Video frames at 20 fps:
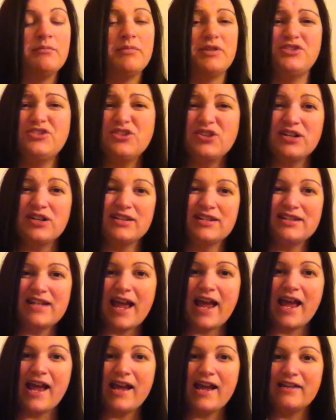But during the
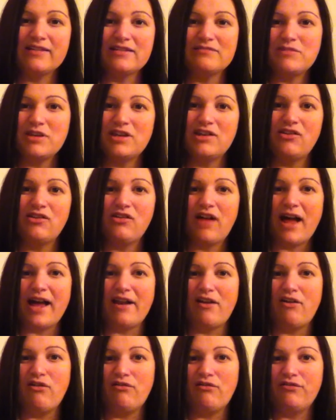day, in the middle,
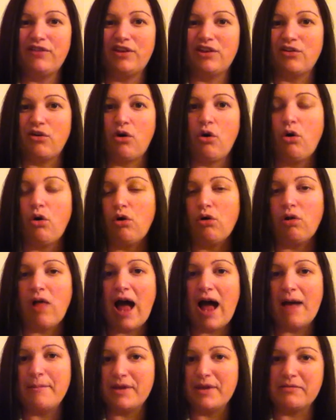I don't feel her a whole
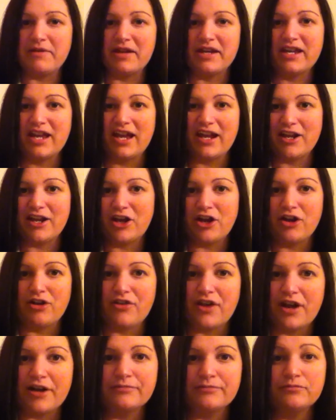lot, maybe a kick here
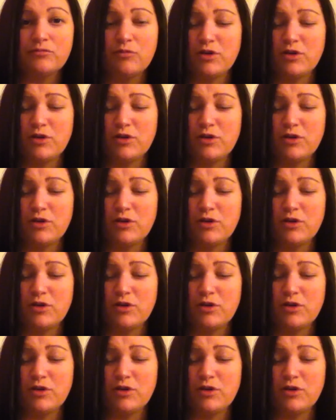or there.